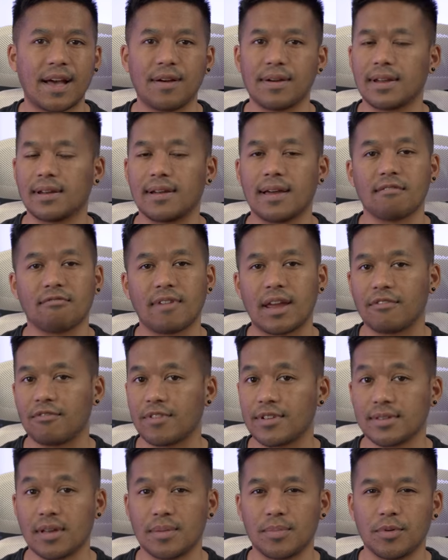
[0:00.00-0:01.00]
out in light rain,
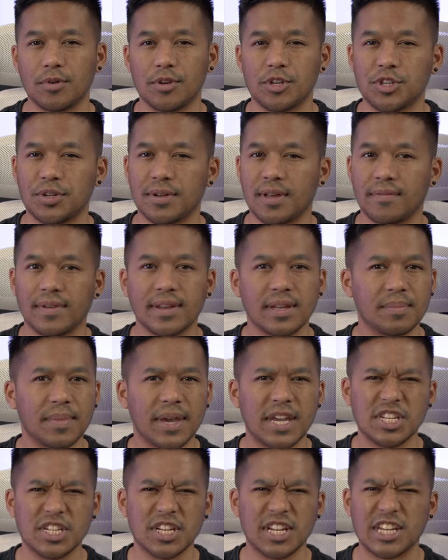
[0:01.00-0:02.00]
for example, you shouldn't have any
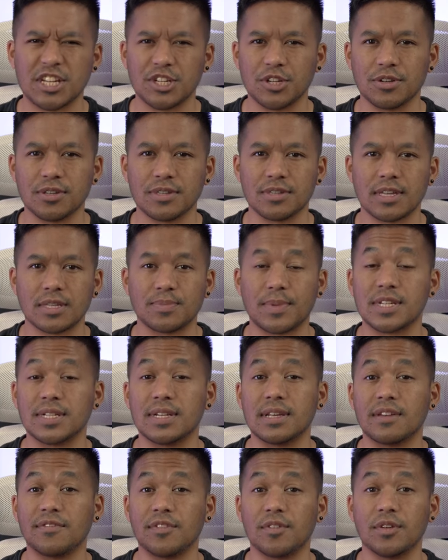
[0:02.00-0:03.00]
major issues,
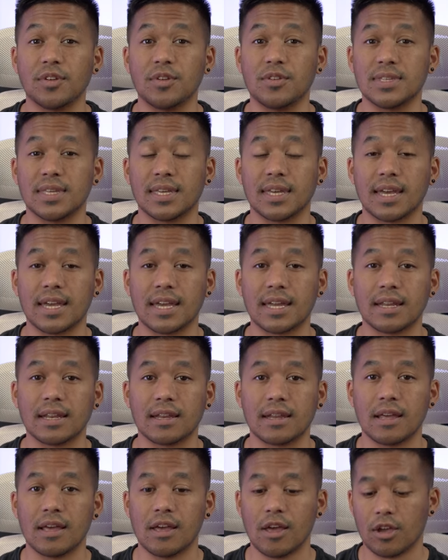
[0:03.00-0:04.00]
especially if you're using it
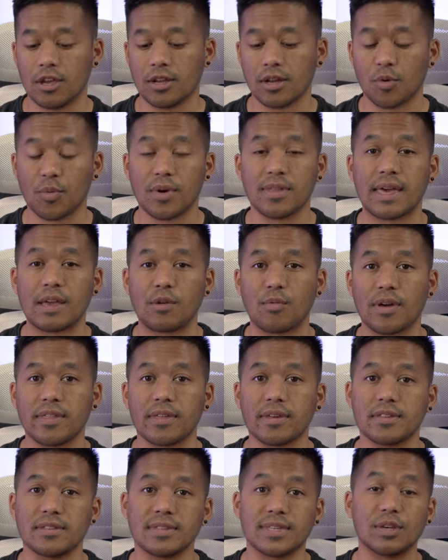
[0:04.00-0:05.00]
in, with a
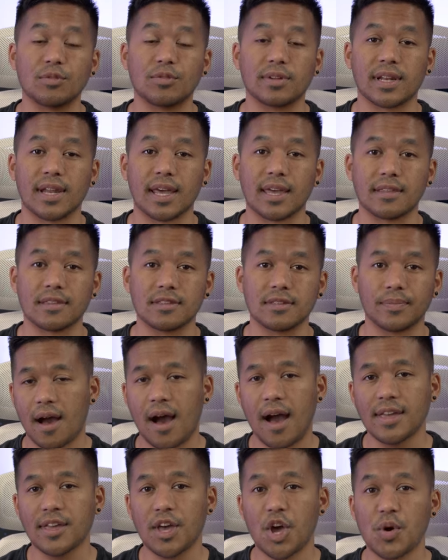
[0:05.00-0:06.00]
weather sealed lens.
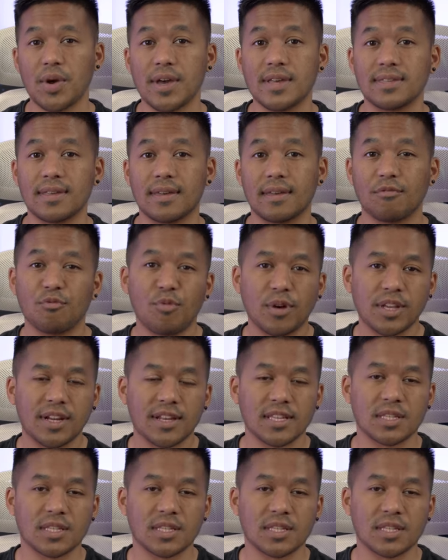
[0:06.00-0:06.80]
IO is what you'd